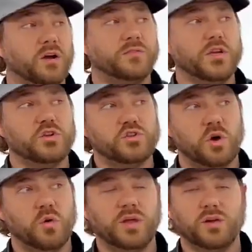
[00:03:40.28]
RV
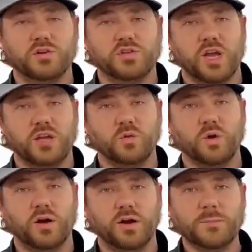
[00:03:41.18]
show here in
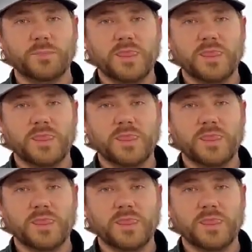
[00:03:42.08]
January.